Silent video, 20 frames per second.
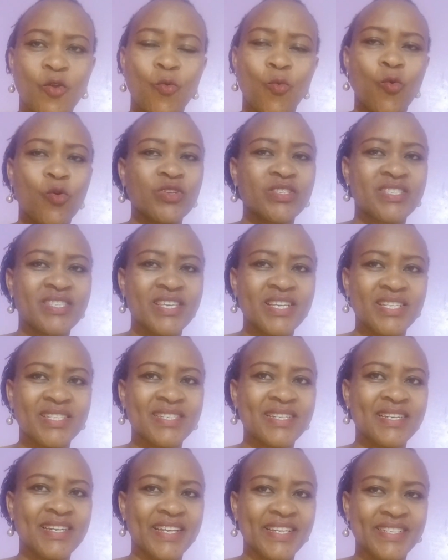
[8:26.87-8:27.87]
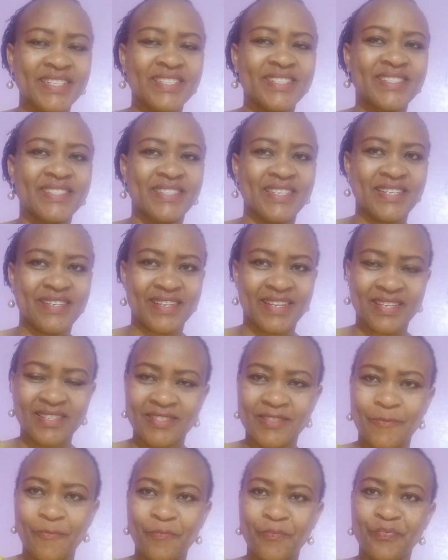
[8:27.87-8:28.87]
Was this lady
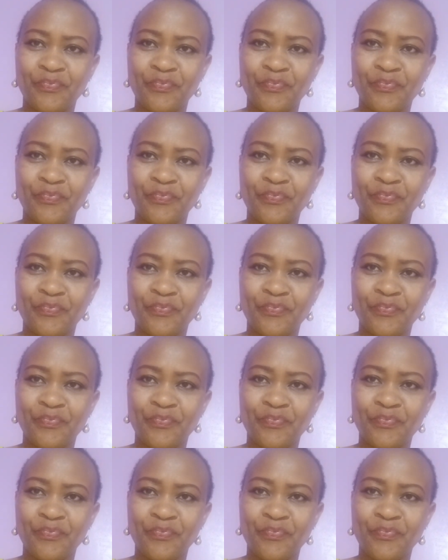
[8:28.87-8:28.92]
serious?